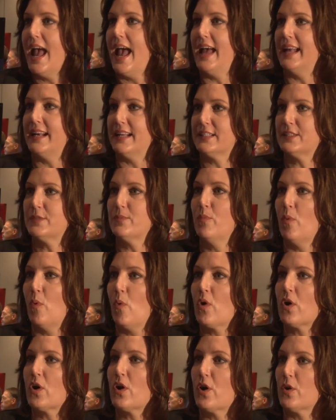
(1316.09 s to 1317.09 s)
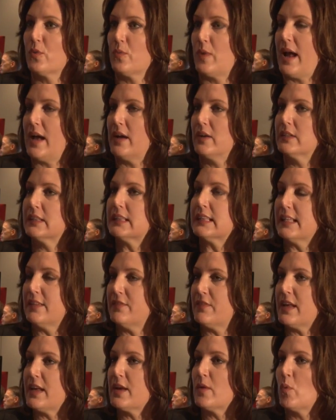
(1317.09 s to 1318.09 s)
And it's more around
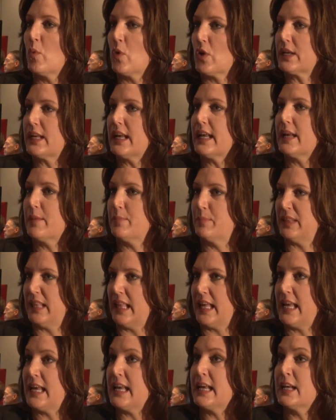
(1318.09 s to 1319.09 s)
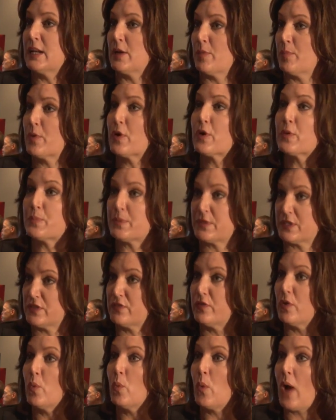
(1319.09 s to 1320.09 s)
living, working, and playing in a
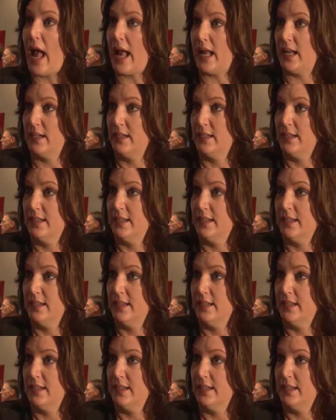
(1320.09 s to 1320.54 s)
purposeful way.